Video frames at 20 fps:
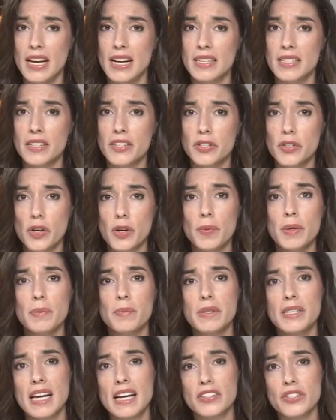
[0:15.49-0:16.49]
to determine
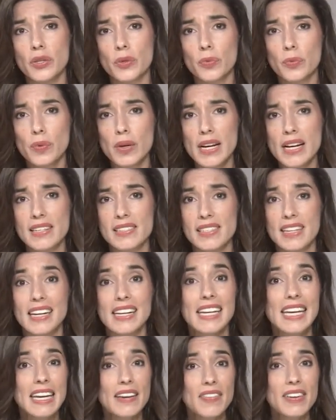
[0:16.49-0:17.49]
potential risk and
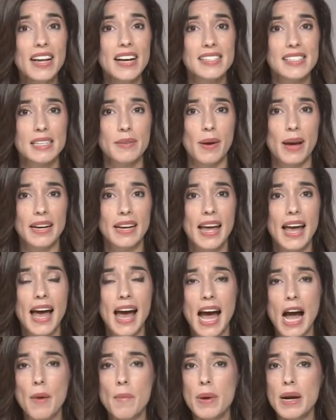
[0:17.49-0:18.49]
even estimate
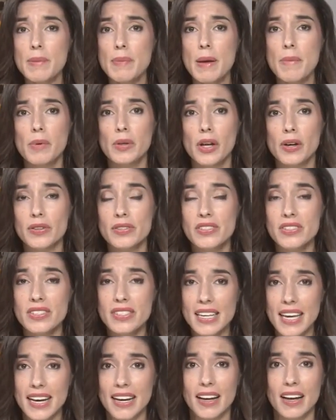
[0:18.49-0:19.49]
how many people are
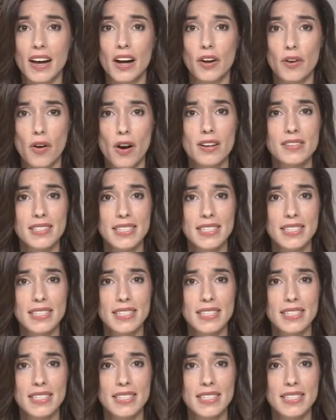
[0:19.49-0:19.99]
sick across